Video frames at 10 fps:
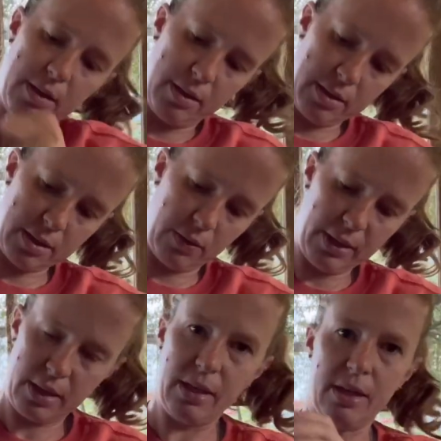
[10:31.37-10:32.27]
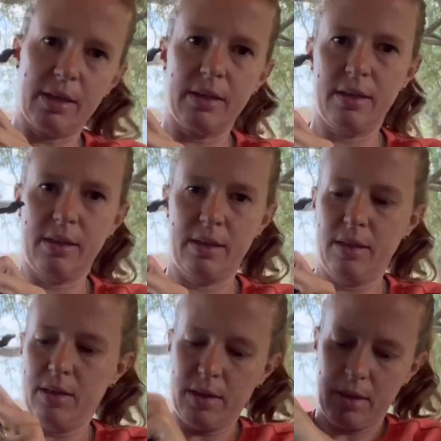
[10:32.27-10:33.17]
So in here,
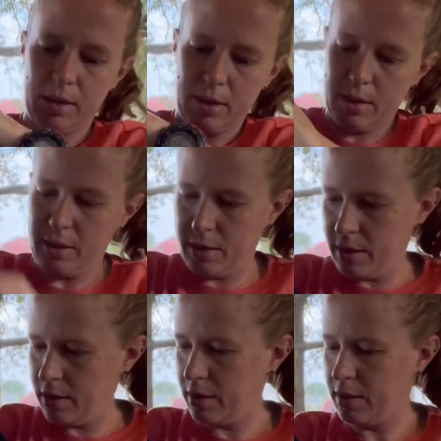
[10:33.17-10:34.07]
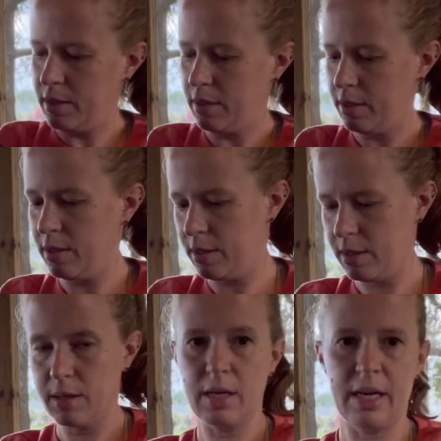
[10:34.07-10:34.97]

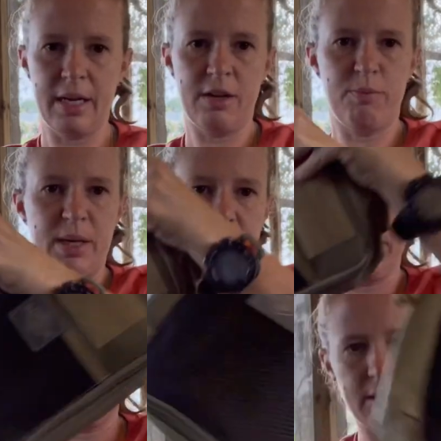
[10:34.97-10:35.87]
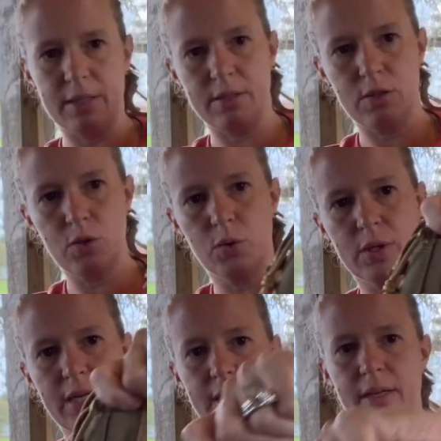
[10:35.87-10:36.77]
I have my little uh,
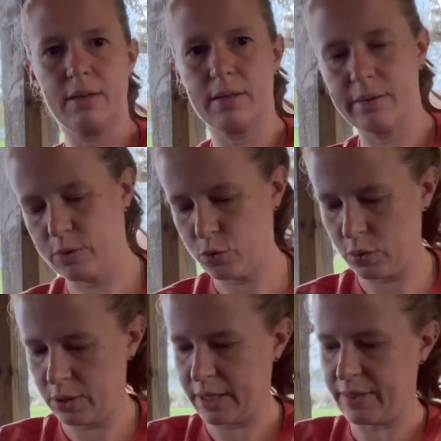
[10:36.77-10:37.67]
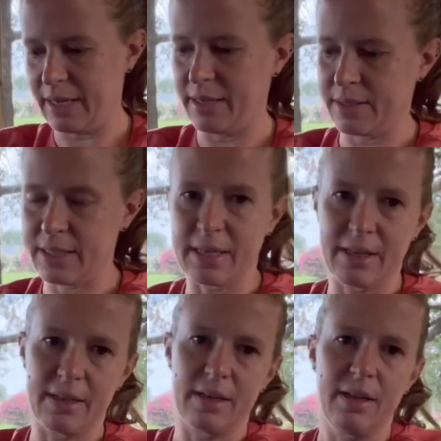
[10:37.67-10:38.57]
toolkit, which we'll look at that in a
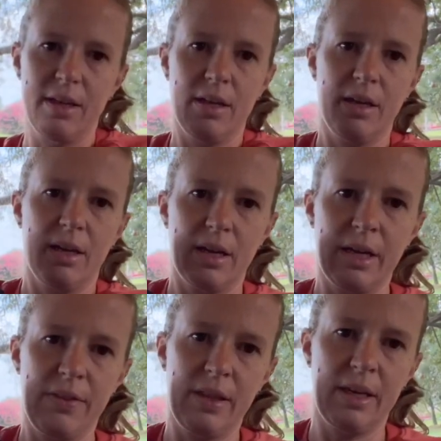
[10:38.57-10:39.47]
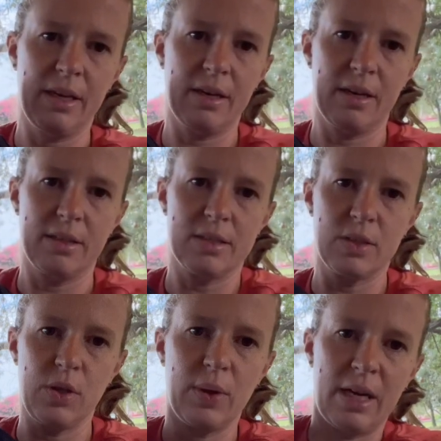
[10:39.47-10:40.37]
second. And then, so
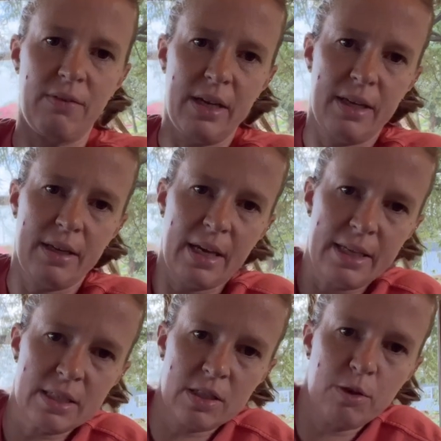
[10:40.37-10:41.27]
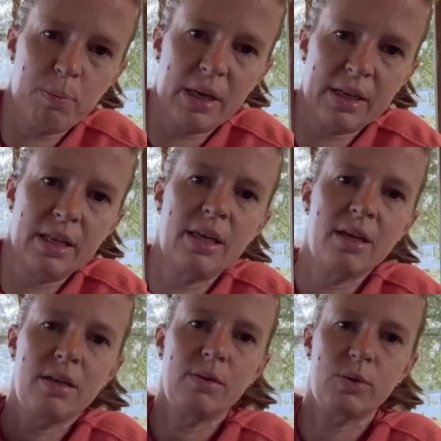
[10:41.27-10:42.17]
you have a, a sleeve pocket
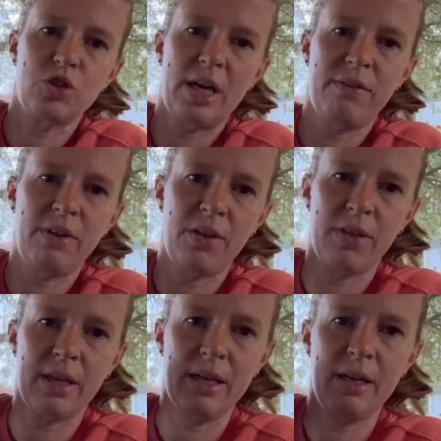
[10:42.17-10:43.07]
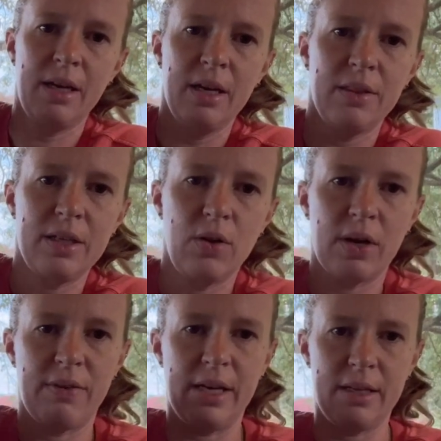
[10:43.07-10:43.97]
here, which I have nothing in. Then you have
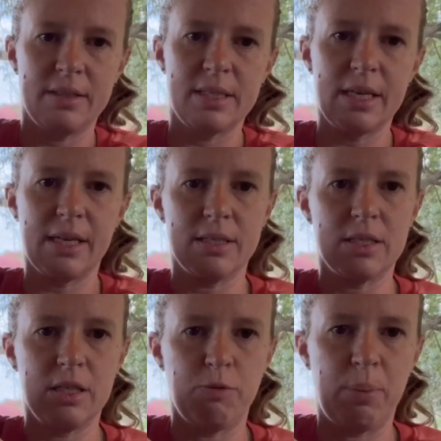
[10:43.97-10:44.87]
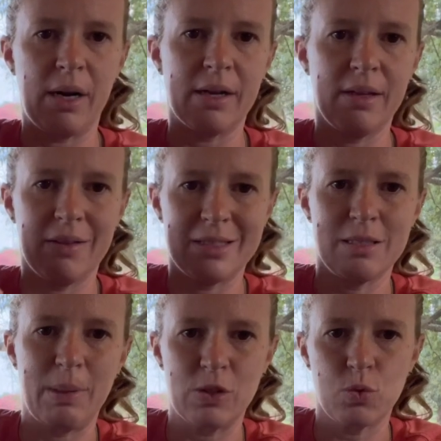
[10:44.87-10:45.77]
a second sleeve pocket that's
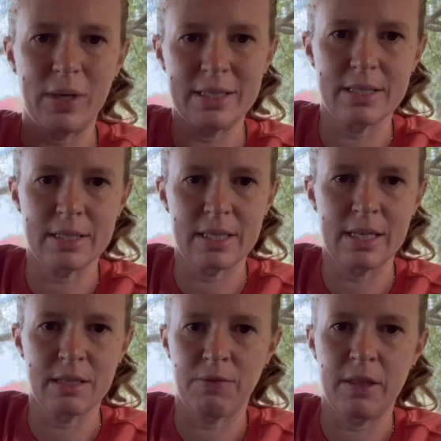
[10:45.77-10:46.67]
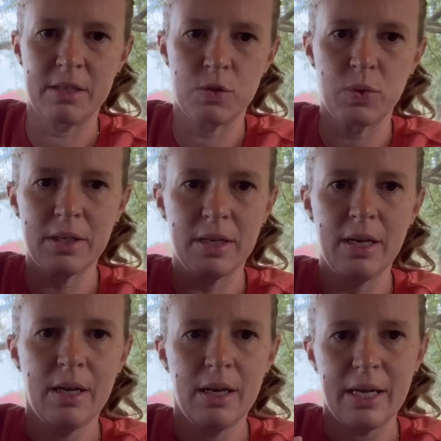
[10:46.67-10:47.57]
about twice the size of this one.
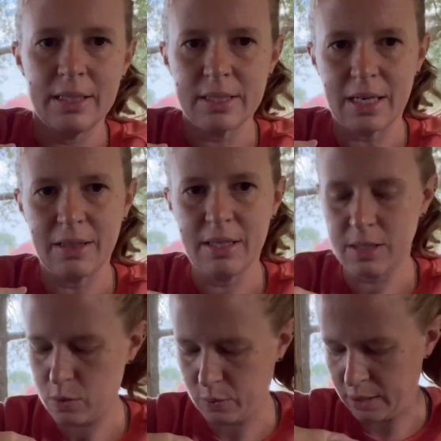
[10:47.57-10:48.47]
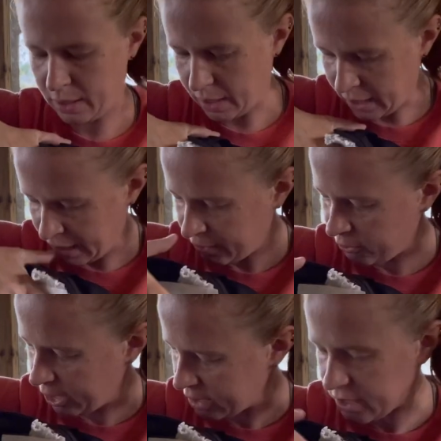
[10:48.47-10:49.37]
Inside this one, I have
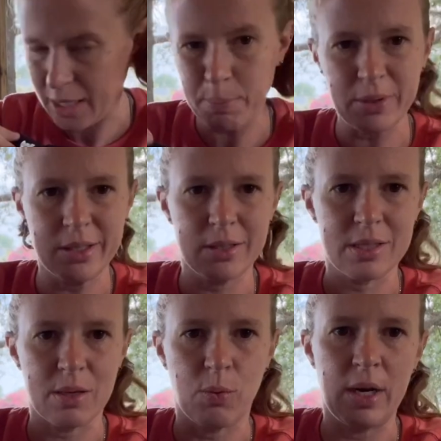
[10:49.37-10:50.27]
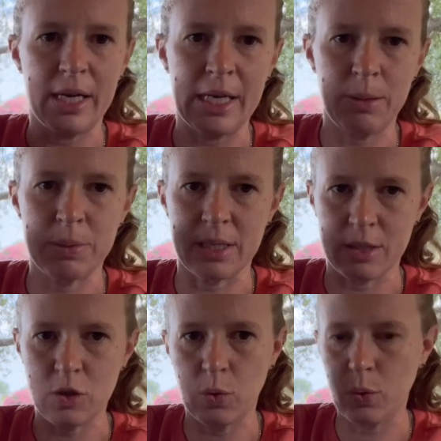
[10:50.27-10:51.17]
like diapers and wipes and
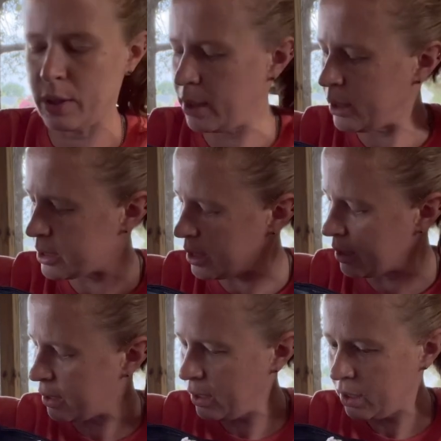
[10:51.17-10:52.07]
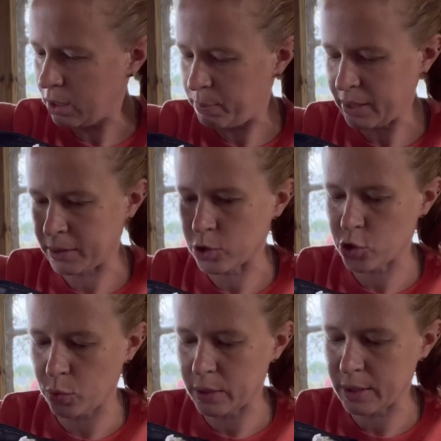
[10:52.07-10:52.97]
toys and a pair of
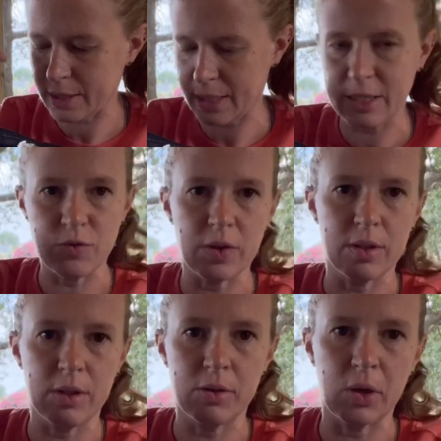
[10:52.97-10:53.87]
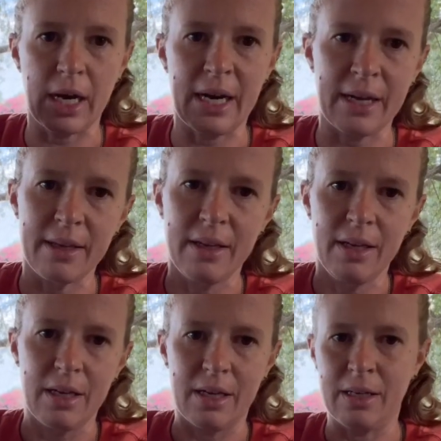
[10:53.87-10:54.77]
shorts. That's for the little guy
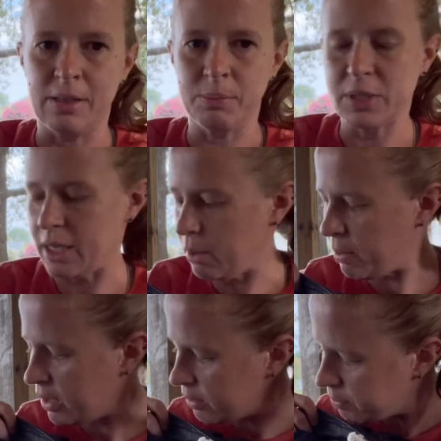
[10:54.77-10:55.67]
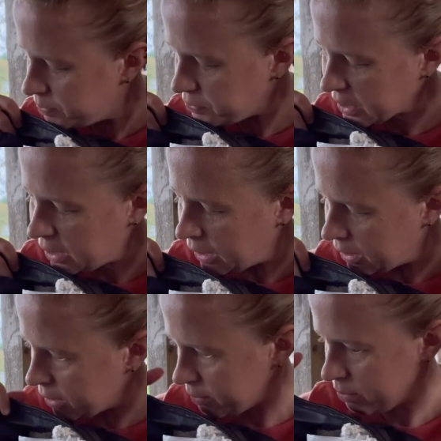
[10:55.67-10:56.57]
um, to keep him uh,
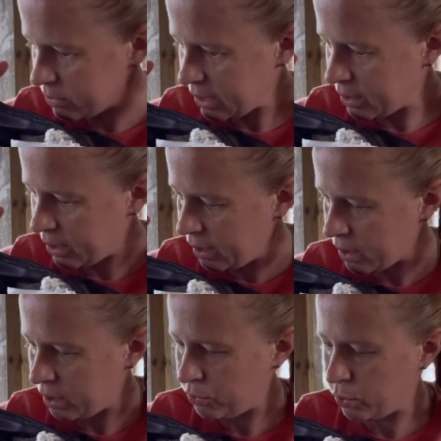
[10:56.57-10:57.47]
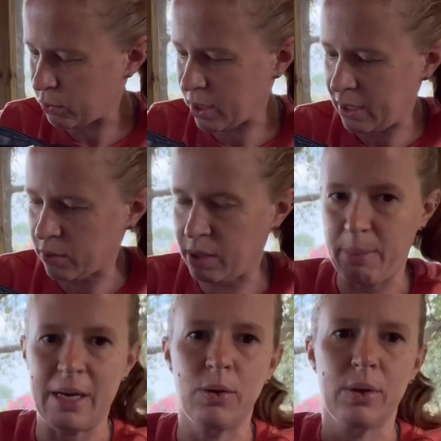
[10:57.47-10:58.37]
taken care of when we're out and
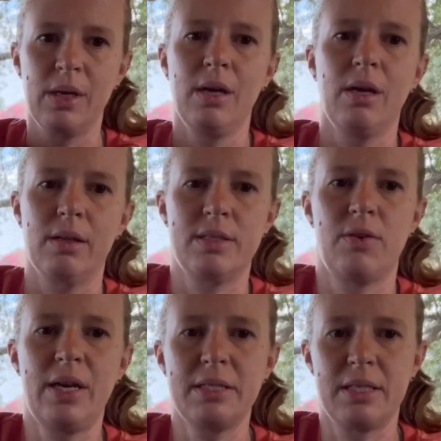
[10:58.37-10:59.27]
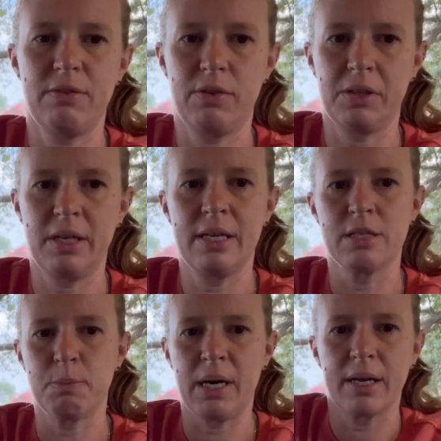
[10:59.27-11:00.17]
about. So that's definitely his
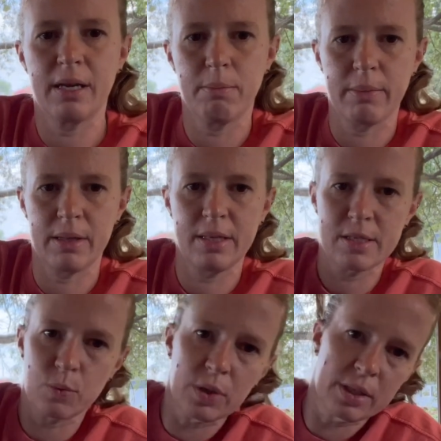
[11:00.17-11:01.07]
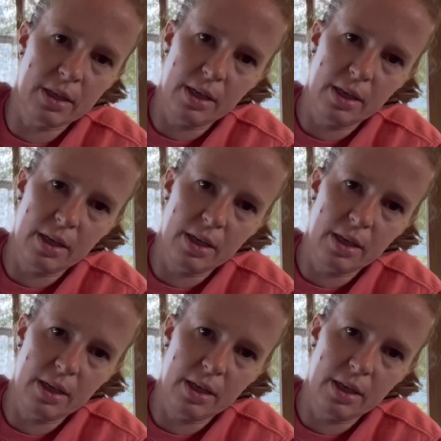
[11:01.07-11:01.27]
pocket. But this one,